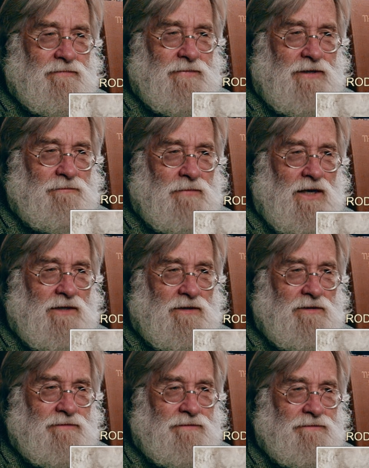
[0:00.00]
that
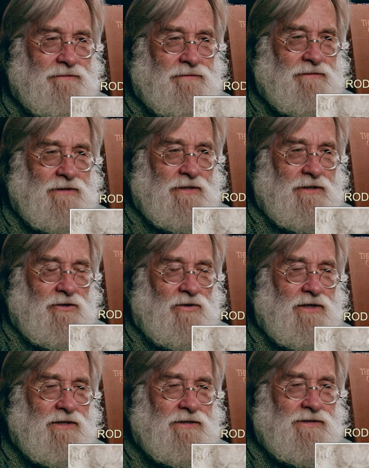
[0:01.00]
model of
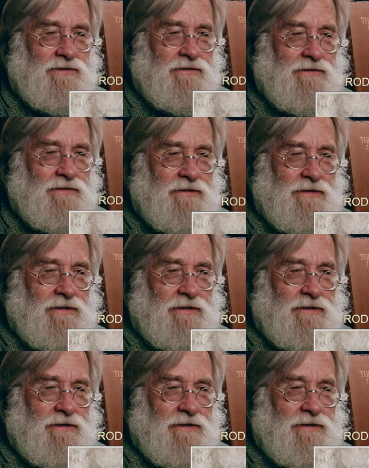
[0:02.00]
creating distance.